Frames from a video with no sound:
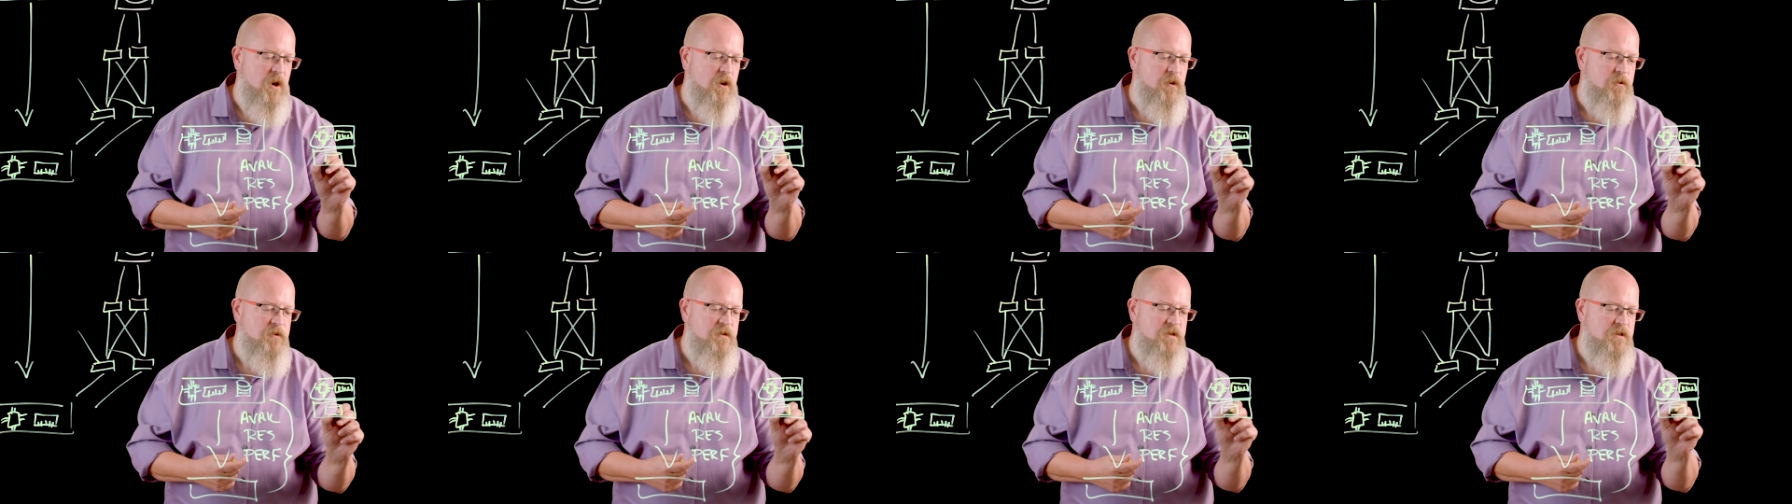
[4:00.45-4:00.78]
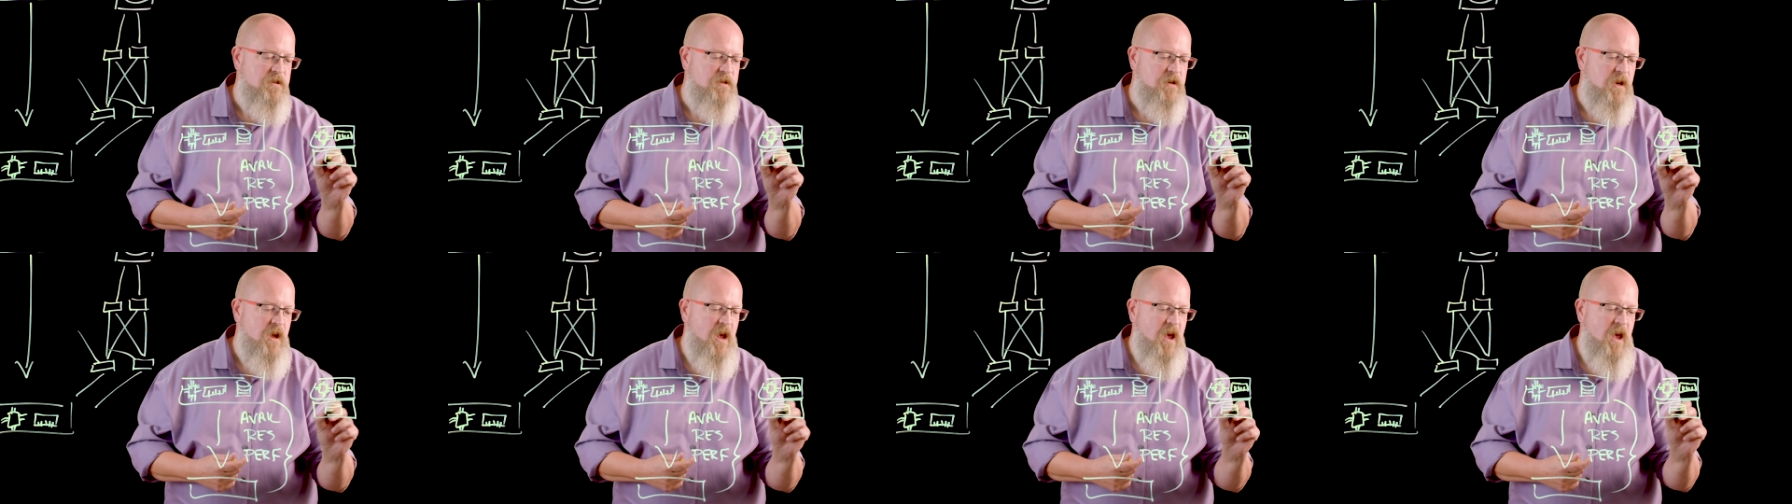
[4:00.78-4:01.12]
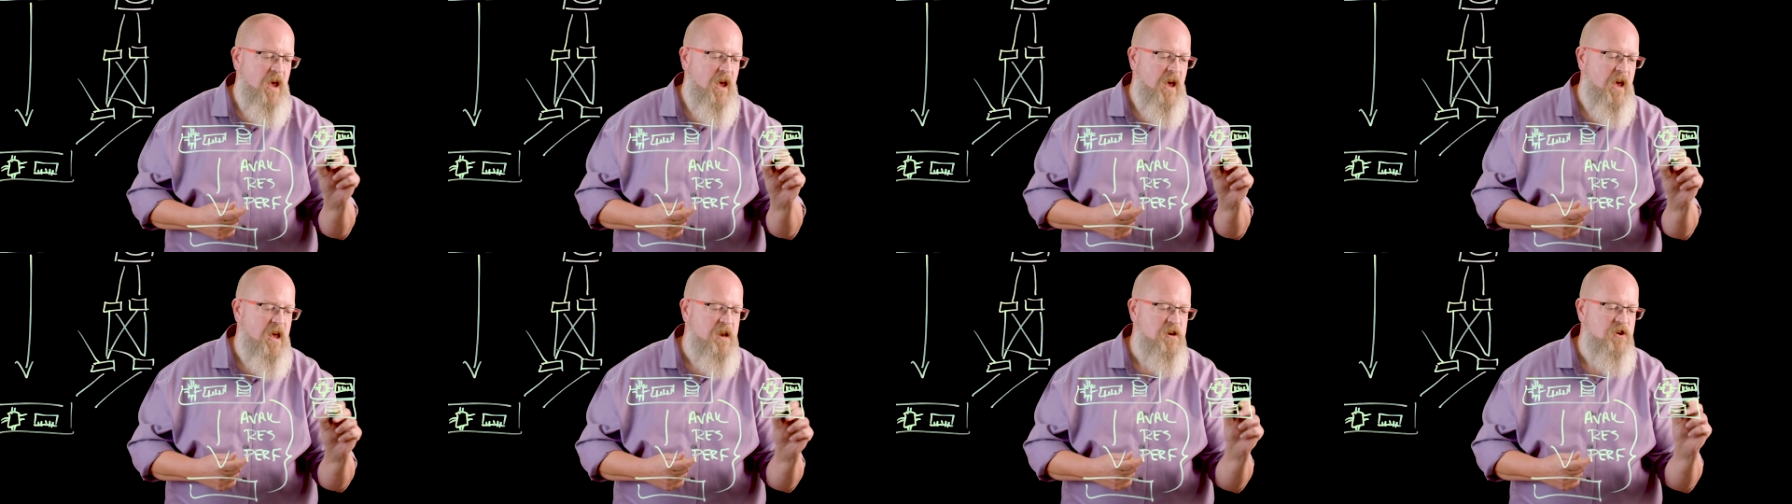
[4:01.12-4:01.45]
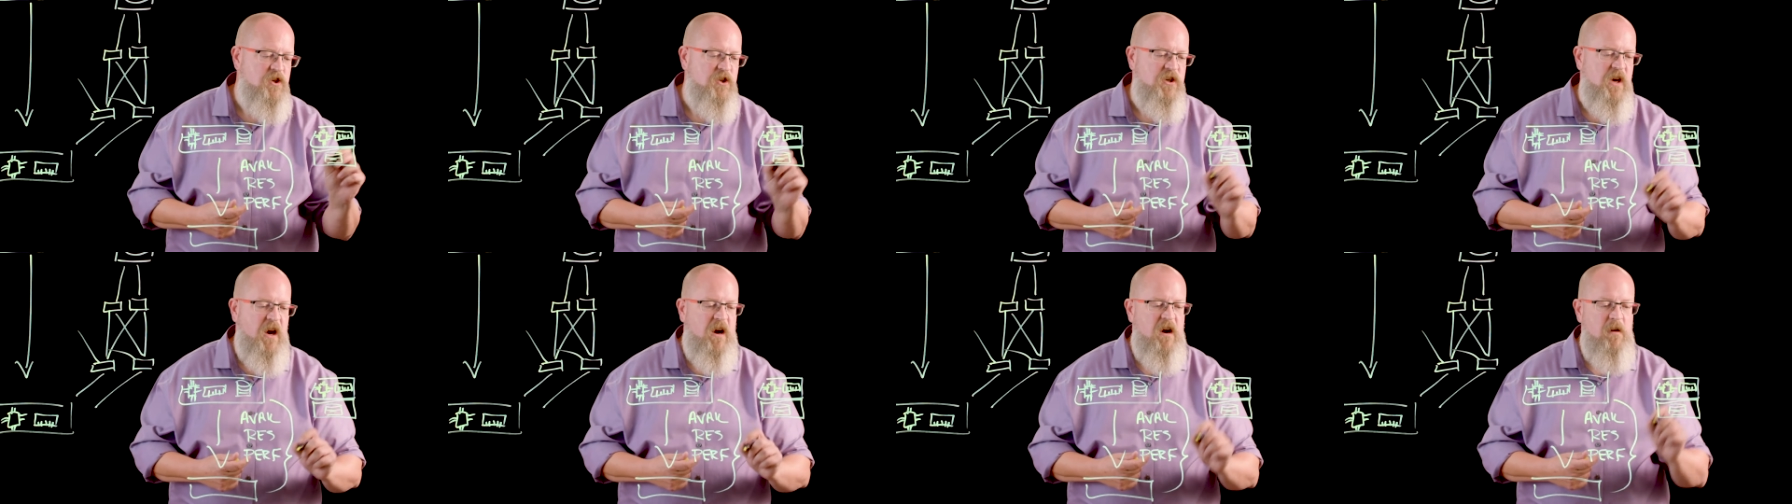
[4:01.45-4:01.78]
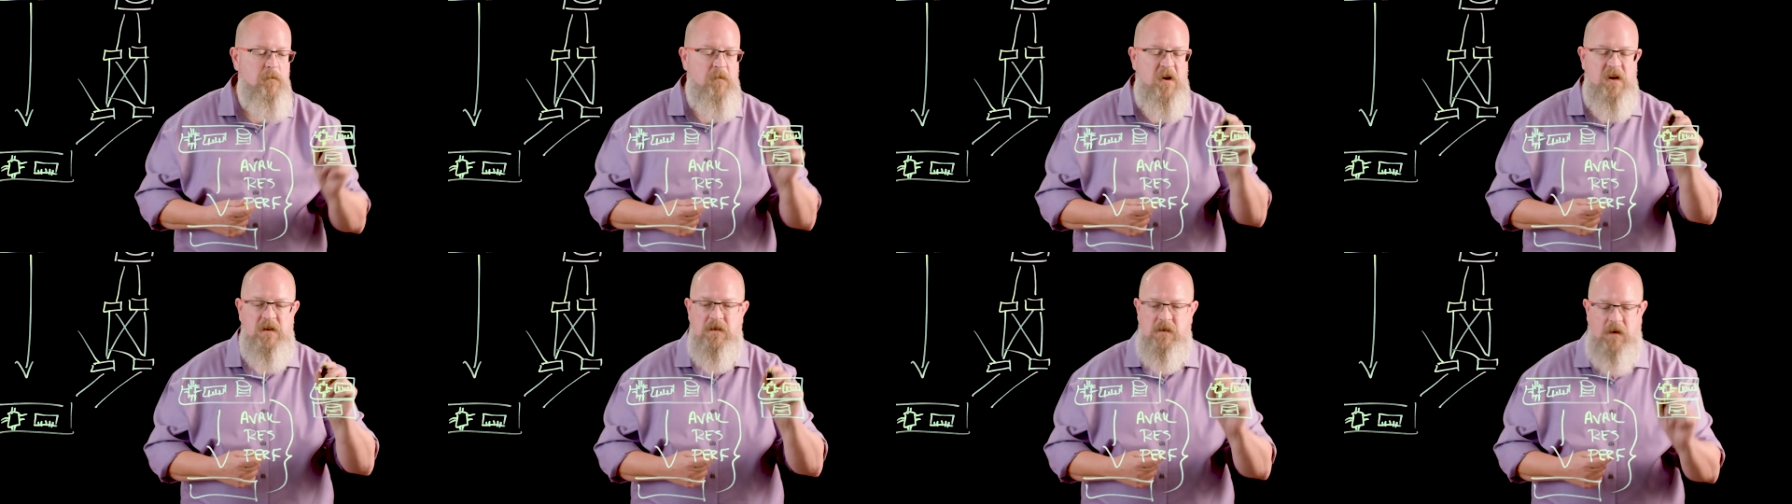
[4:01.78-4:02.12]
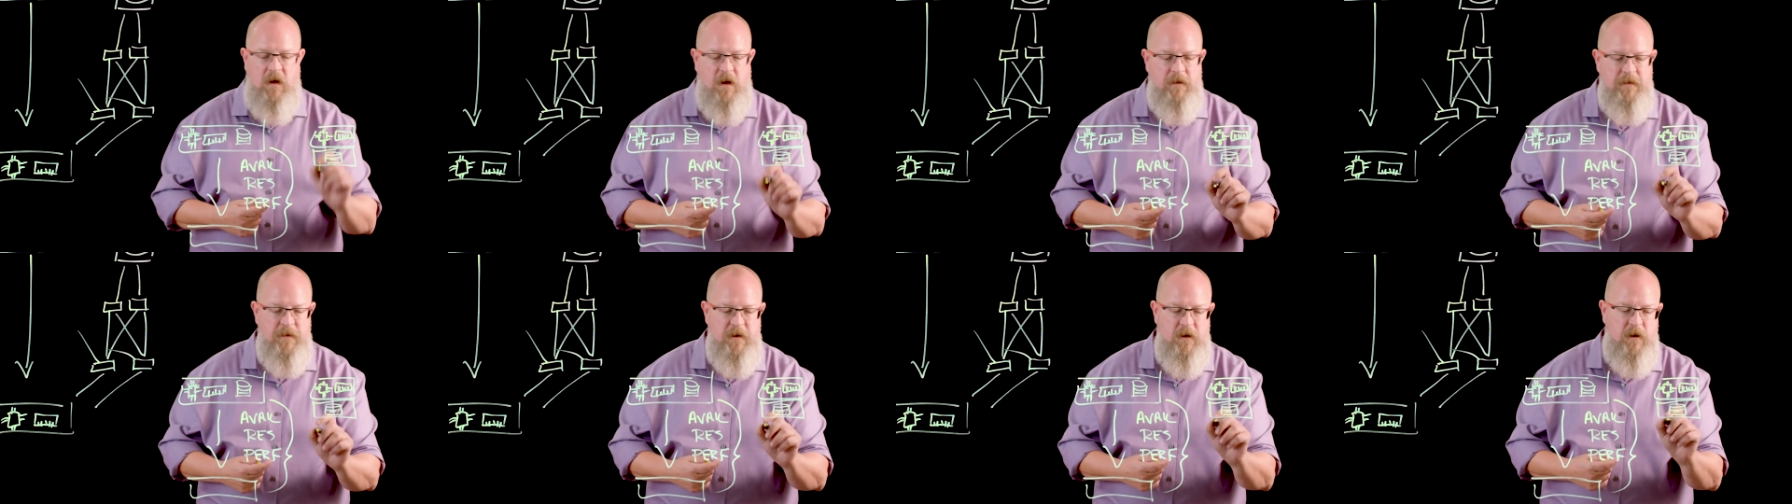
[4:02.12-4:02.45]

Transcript: hosts and shared amongst all